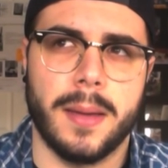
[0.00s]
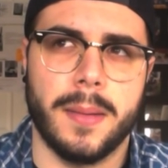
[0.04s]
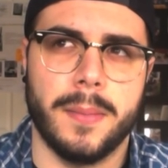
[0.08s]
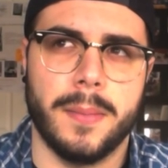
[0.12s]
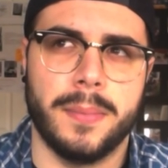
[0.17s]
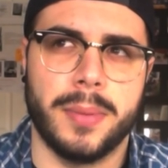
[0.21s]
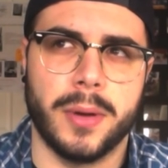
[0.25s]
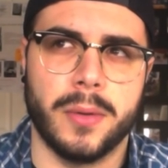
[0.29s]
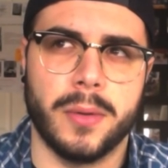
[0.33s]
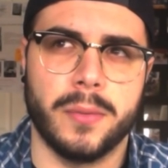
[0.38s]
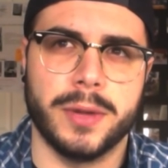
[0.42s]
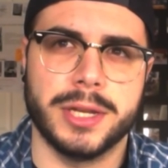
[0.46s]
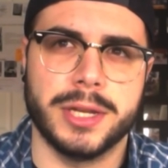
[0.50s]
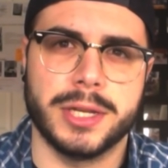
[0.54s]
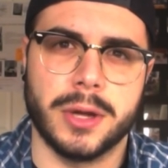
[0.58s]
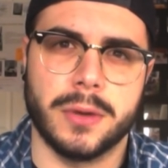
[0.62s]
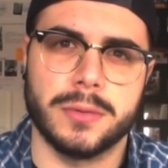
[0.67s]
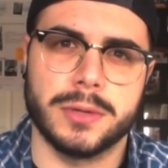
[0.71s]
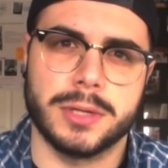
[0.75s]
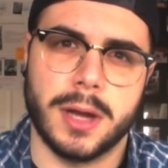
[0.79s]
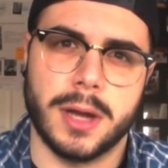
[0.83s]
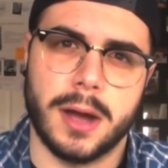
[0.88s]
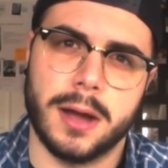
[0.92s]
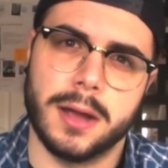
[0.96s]
But we don't
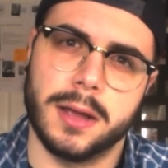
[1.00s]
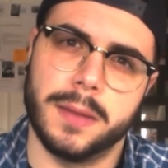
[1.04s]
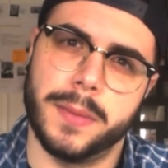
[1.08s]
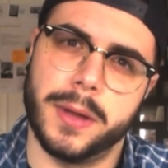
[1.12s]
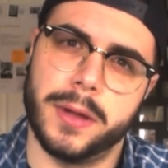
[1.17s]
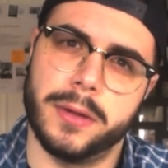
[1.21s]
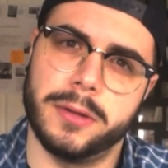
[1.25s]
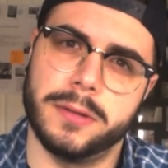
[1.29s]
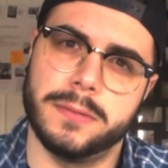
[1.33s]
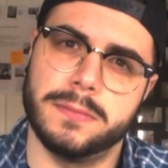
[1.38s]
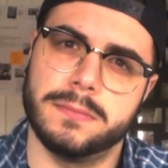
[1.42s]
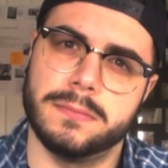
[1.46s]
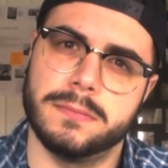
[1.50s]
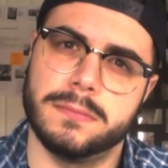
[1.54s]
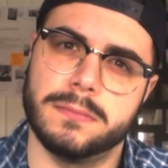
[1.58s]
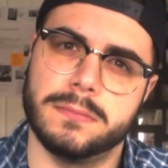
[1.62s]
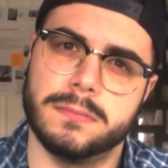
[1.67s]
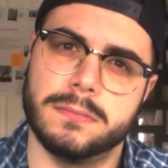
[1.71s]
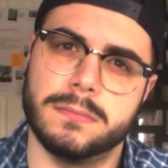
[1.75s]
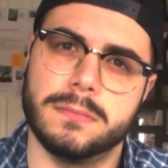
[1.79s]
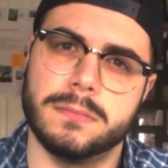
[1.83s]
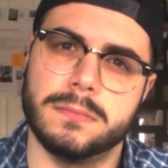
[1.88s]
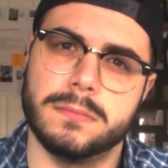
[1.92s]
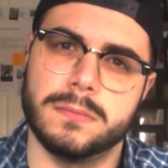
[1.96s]
talk about it.
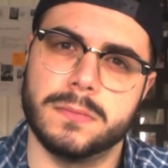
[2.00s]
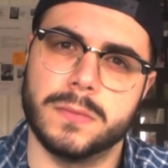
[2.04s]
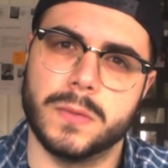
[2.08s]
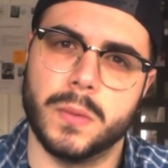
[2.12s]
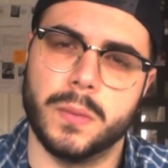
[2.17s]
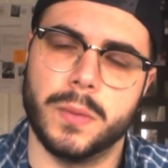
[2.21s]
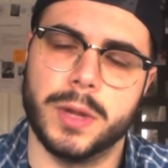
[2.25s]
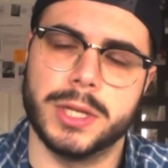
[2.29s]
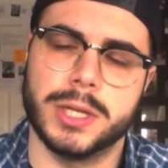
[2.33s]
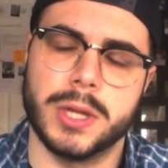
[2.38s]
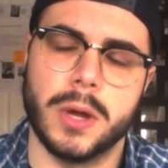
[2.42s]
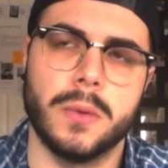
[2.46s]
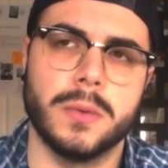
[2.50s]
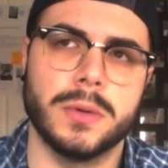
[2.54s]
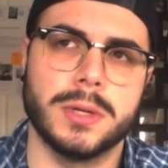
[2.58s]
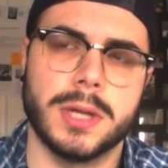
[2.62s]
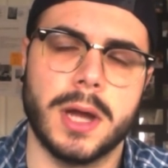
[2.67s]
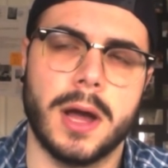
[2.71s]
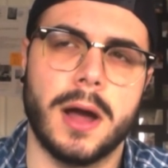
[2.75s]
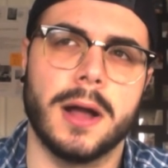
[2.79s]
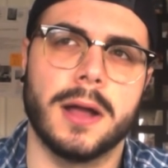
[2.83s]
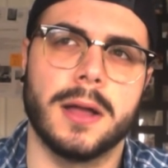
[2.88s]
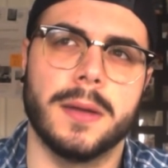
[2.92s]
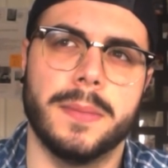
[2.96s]
We don't
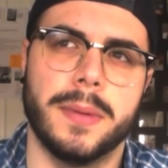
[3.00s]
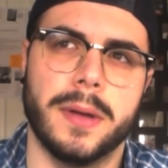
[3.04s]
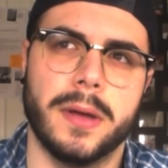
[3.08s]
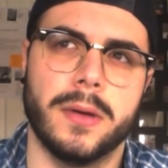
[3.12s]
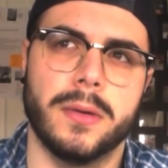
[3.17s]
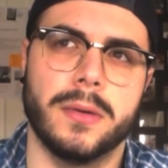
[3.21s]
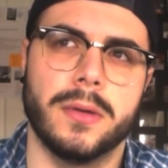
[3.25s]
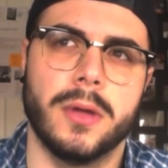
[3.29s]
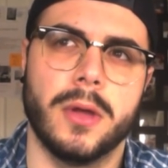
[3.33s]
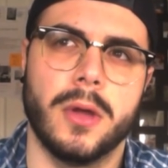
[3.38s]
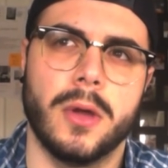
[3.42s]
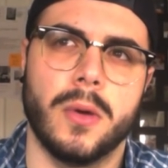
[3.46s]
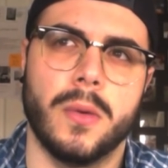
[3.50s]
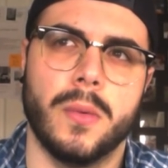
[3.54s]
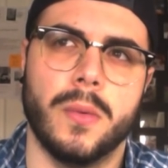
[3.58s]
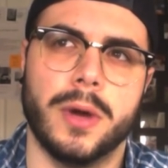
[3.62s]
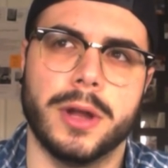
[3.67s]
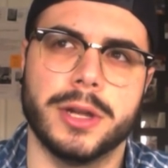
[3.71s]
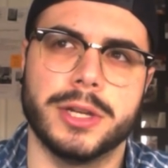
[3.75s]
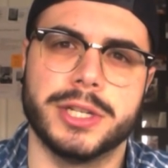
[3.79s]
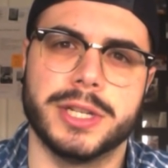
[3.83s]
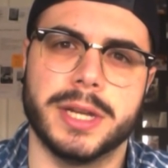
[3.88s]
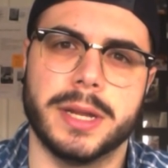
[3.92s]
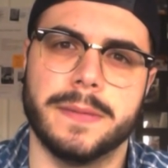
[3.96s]
talk about what
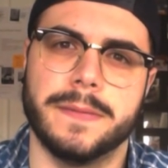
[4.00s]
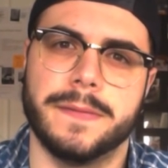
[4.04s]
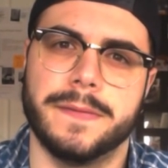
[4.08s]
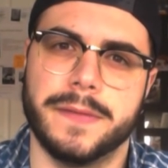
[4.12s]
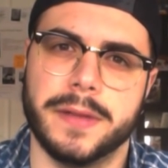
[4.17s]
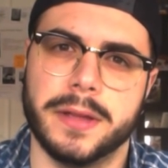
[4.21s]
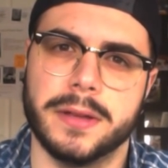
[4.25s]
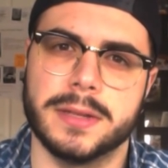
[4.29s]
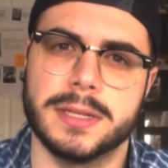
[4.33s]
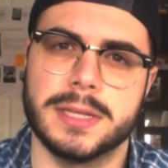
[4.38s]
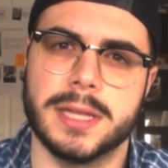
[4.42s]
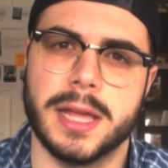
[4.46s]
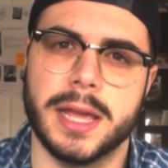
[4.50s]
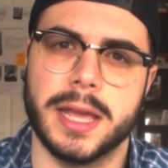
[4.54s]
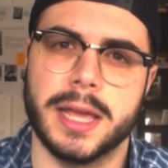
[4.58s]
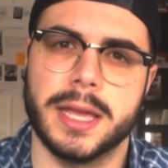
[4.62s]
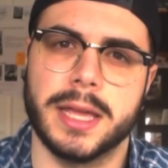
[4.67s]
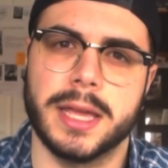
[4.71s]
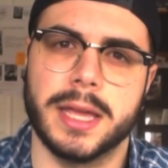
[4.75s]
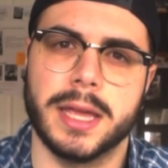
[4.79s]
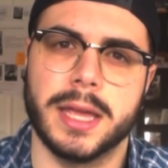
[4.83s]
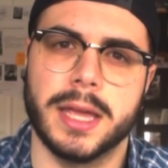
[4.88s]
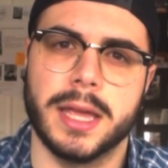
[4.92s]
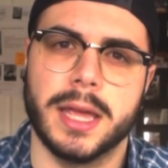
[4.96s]
shame feels
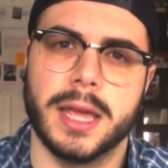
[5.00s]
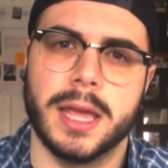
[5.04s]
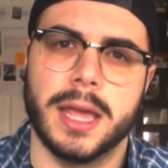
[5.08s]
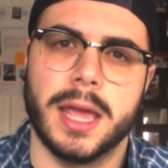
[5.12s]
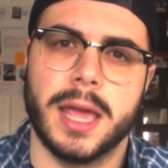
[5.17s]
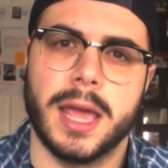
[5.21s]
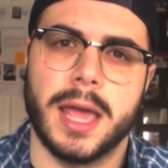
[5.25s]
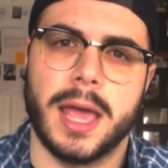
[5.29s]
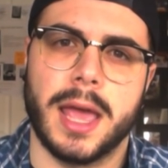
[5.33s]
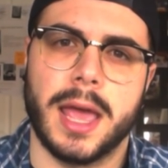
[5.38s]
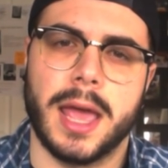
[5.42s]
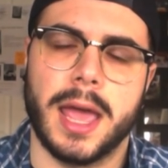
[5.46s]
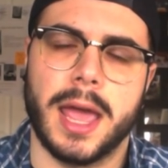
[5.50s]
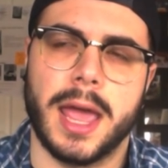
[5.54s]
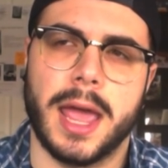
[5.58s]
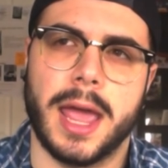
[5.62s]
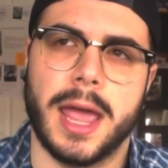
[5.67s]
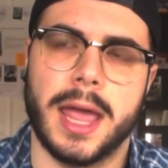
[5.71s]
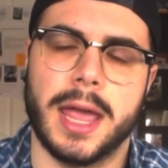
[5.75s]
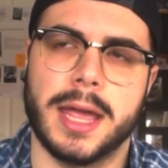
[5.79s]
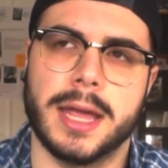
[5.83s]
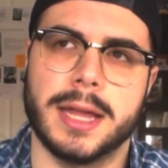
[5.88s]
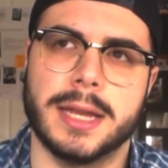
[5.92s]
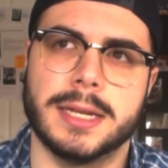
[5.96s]
like,
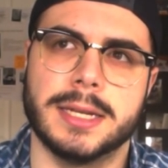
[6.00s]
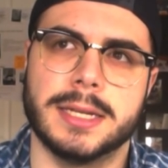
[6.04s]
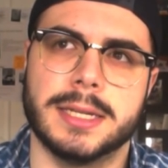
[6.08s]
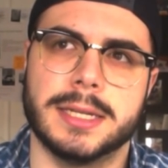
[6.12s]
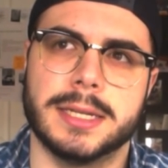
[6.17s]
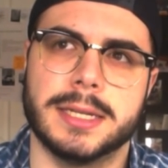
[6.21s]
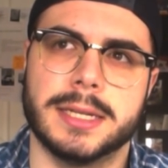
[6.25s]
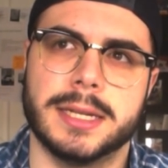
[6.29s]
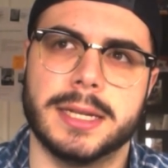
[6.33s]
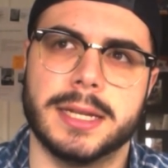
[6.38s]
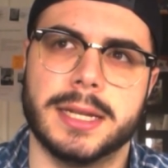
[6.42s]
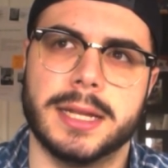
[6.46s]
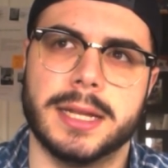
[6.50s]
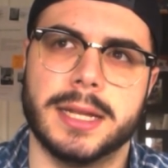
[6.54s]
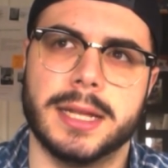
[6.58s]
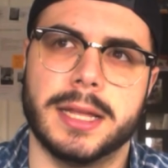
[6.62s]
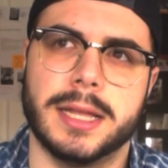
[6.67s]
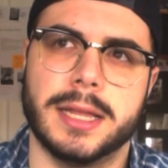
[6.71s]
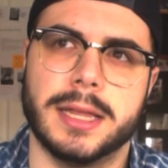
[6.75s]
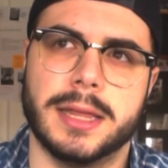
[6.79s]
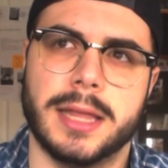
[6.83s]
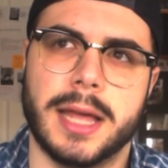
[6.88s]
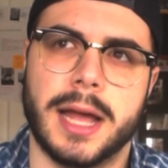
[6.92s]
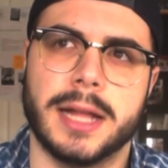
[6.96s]
and
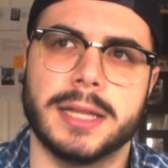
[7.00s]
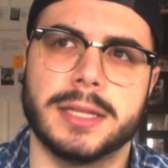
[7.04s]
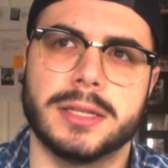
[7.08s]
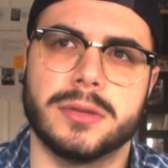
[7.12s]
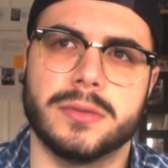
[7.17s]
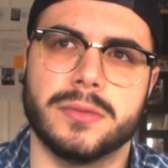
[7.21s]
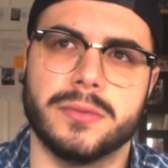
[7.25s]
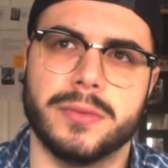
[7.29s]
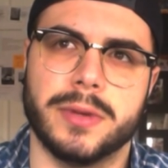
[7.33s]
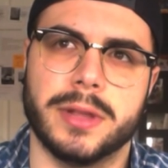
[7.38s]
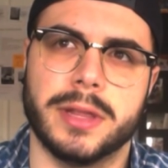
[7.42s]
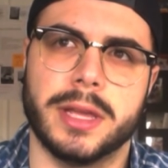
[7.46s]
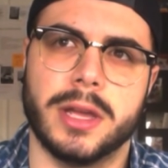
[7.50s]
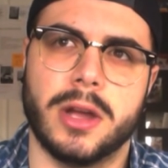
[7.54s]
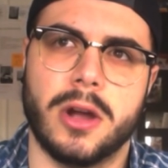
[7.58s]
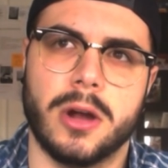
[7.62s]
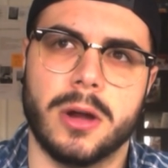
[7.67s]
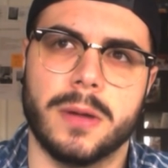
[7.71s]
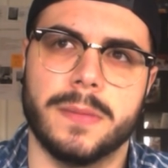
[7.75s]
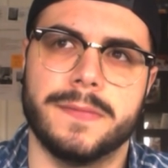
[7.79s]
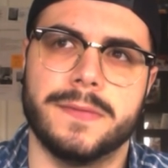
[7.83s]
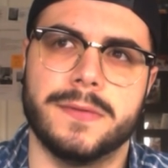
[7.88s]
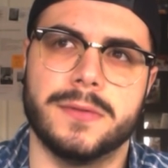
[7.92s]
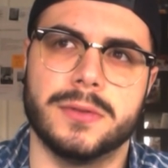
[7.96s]
that's really
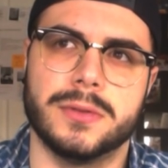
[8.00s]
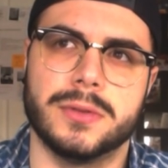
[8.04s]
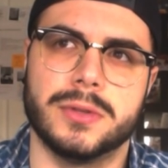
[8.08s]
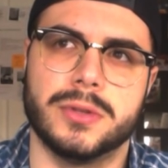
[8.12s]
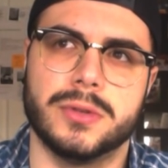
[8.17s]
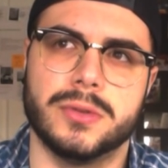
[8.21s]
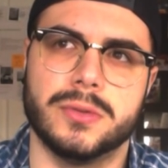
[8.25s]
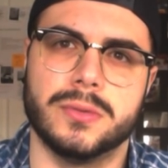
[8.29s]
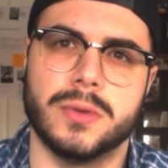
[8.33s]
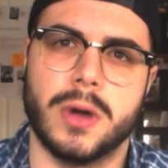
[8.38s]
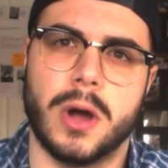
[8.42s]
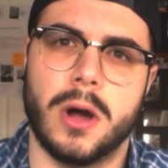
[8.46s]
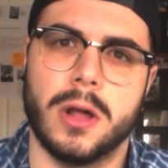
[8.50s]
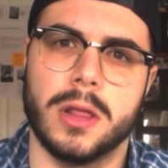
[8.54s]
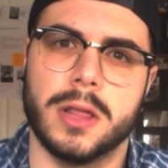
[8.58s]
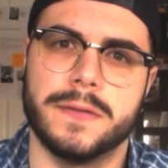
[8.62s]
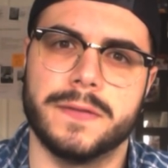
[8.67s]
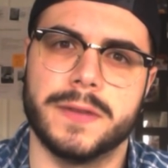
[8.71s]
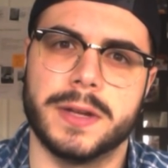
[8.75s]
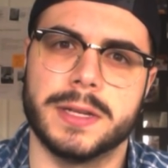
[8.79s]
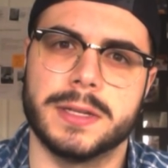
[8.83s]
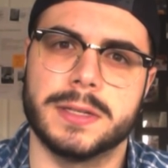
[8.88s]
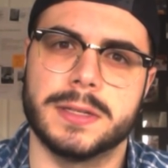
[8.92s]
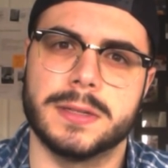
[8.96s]
harmful to all of
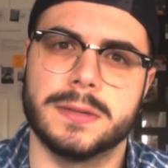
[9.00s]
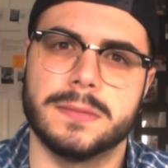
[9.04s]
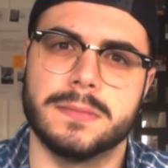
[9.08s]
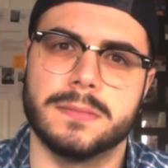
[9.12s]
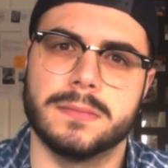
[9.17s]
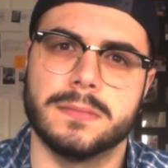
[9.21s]
us.